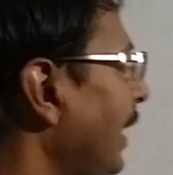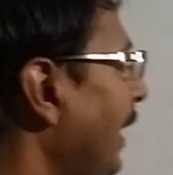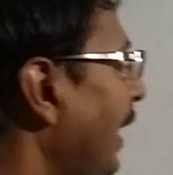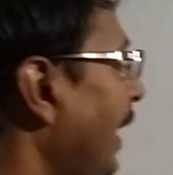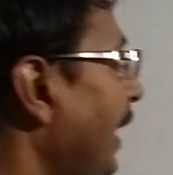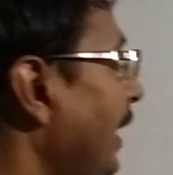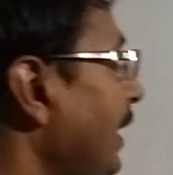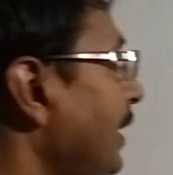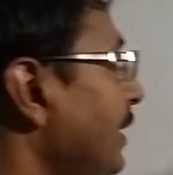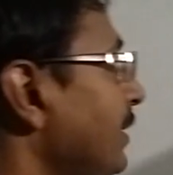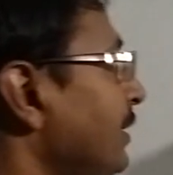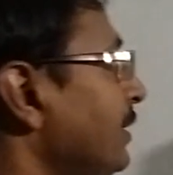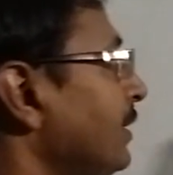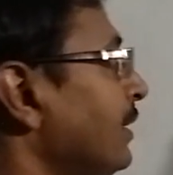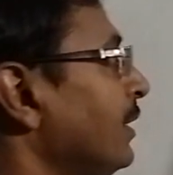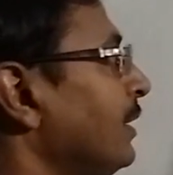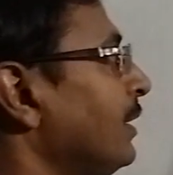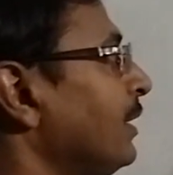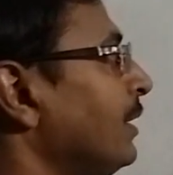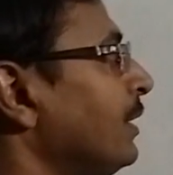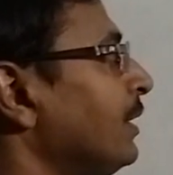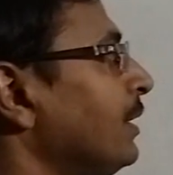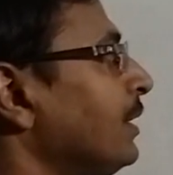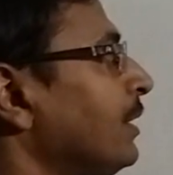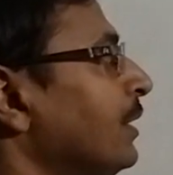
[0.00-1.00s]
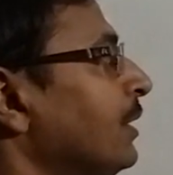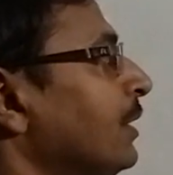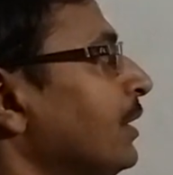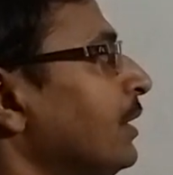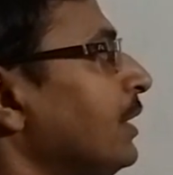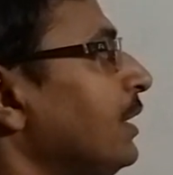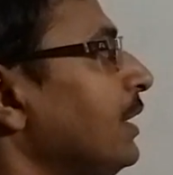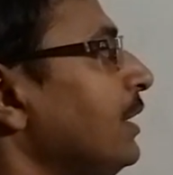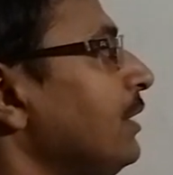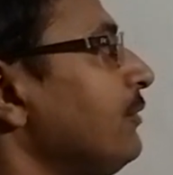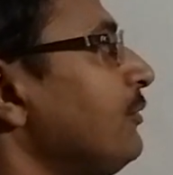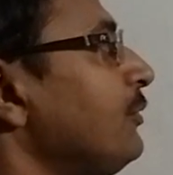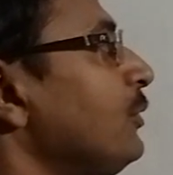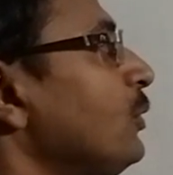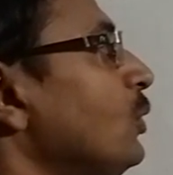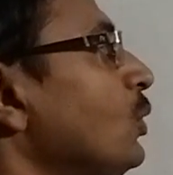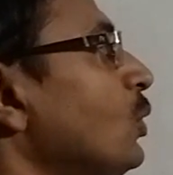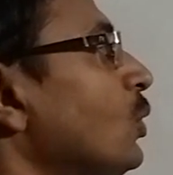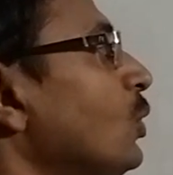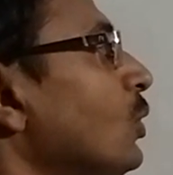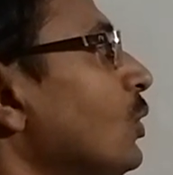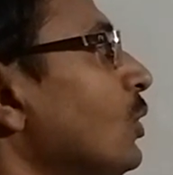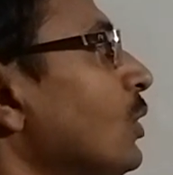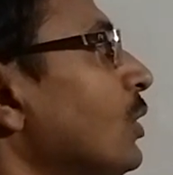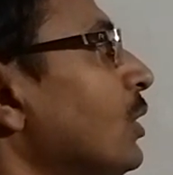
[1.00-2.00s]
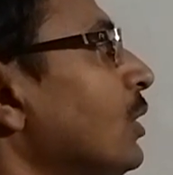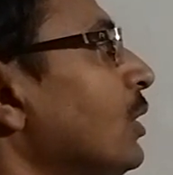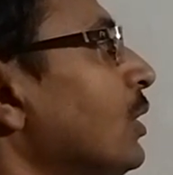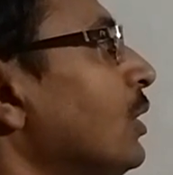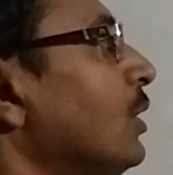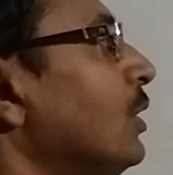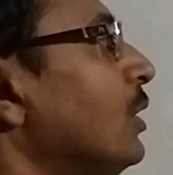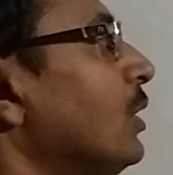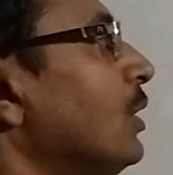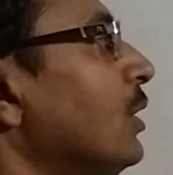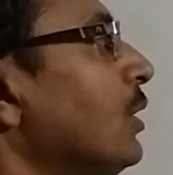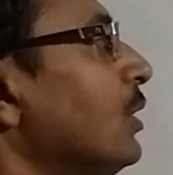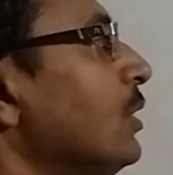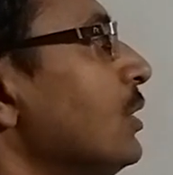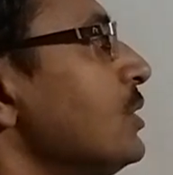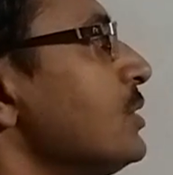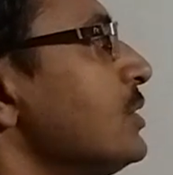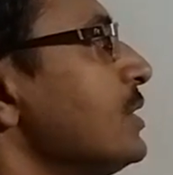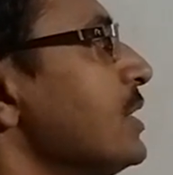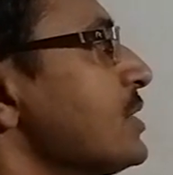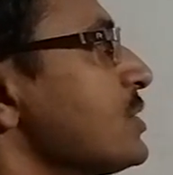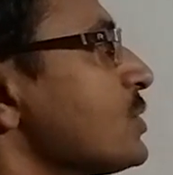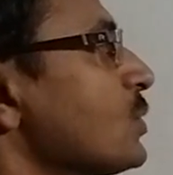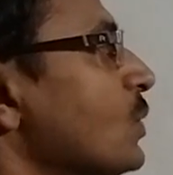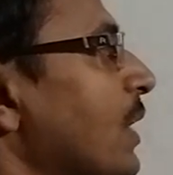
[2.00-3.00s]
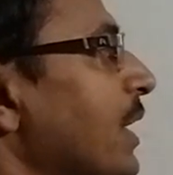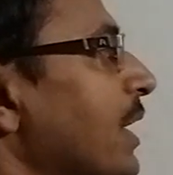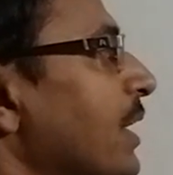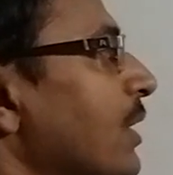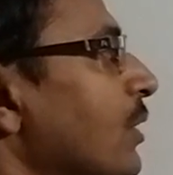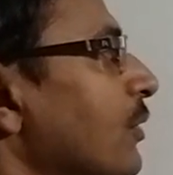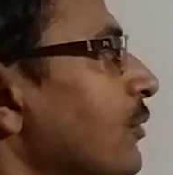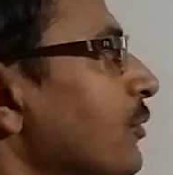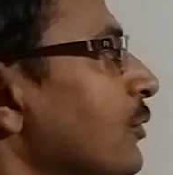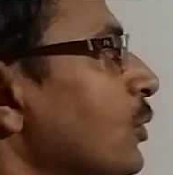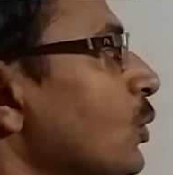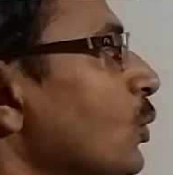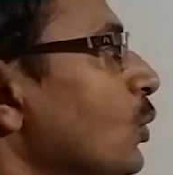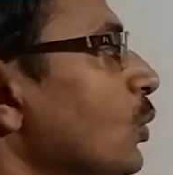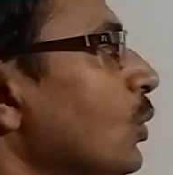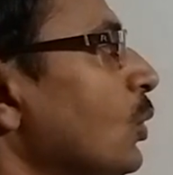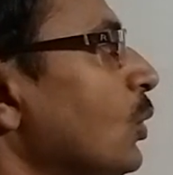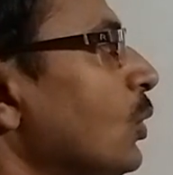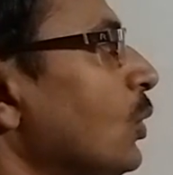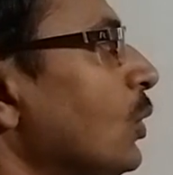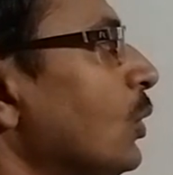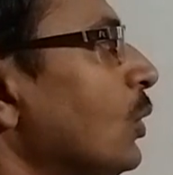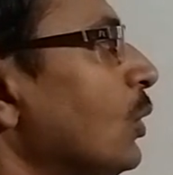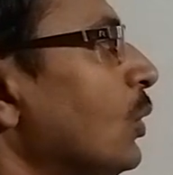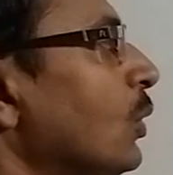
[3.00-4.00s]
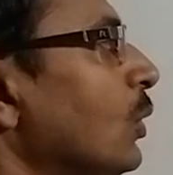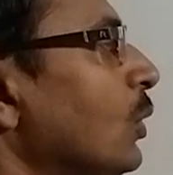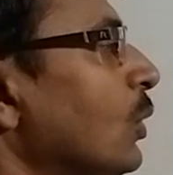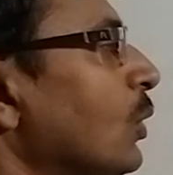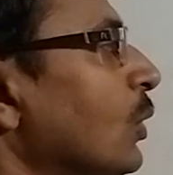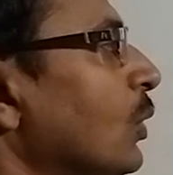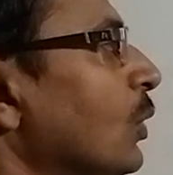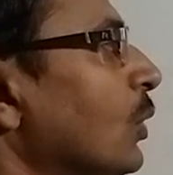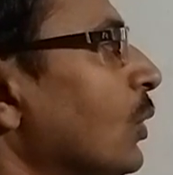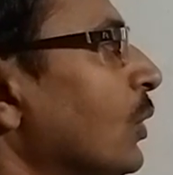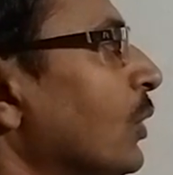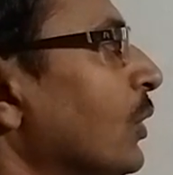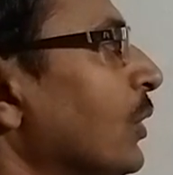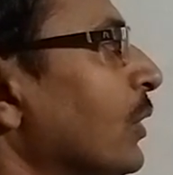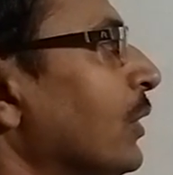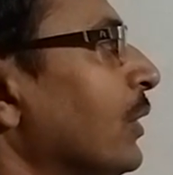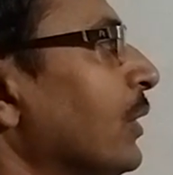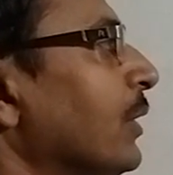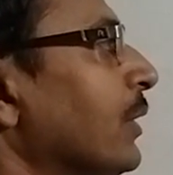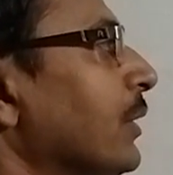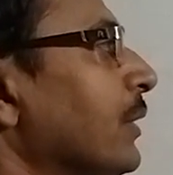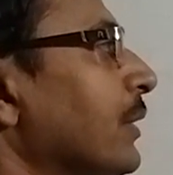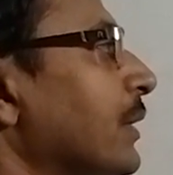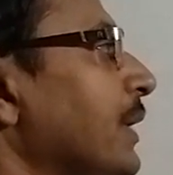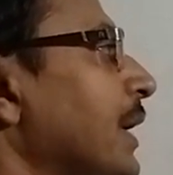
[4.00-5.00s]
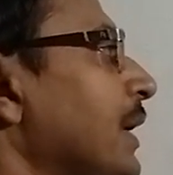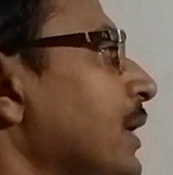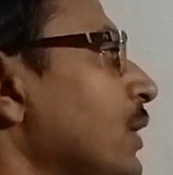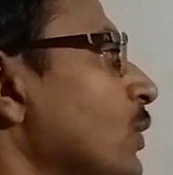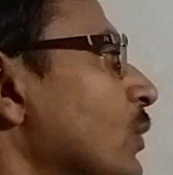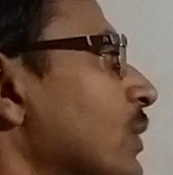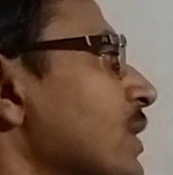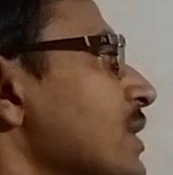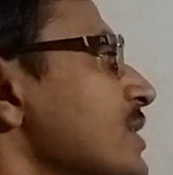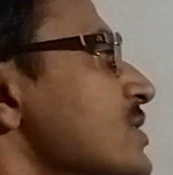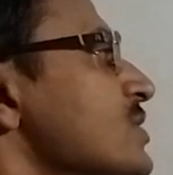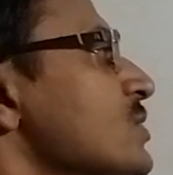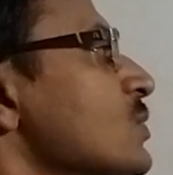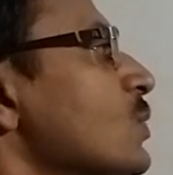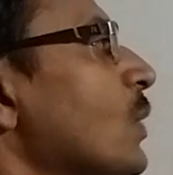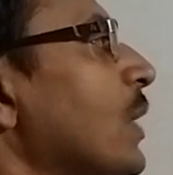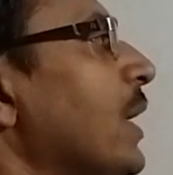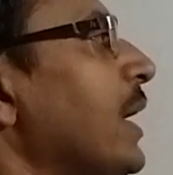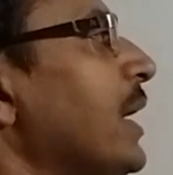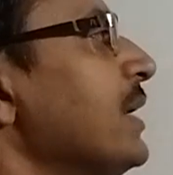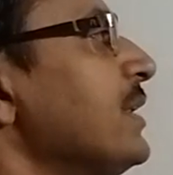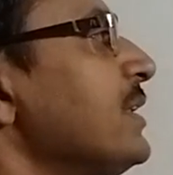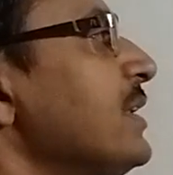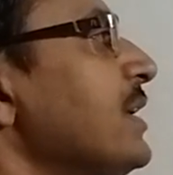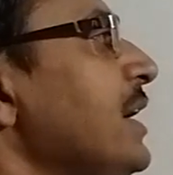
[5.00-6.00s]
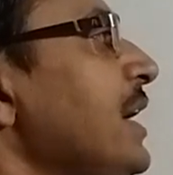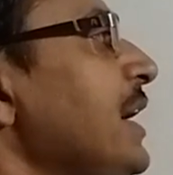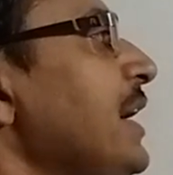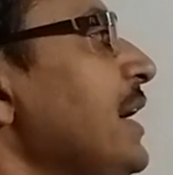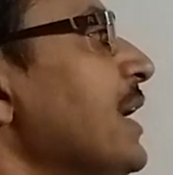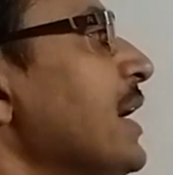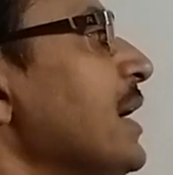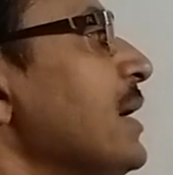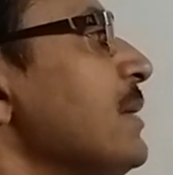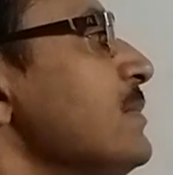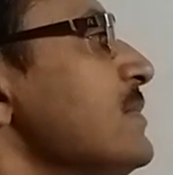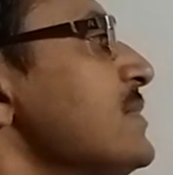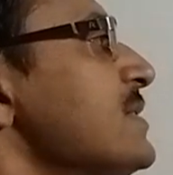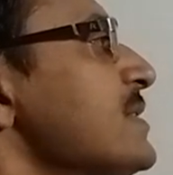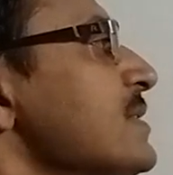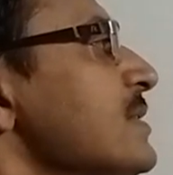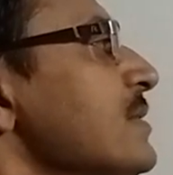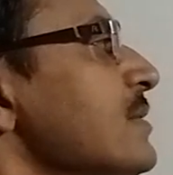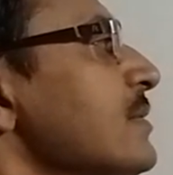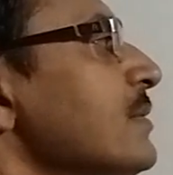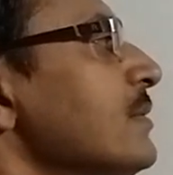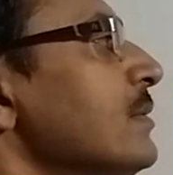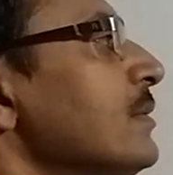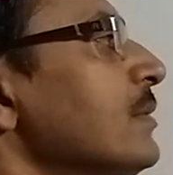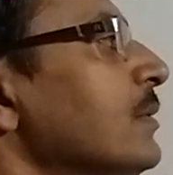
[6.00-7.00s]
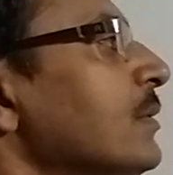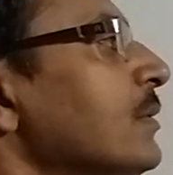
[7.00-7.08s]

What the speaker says: And if you know the square of 2, then you can square 3 times.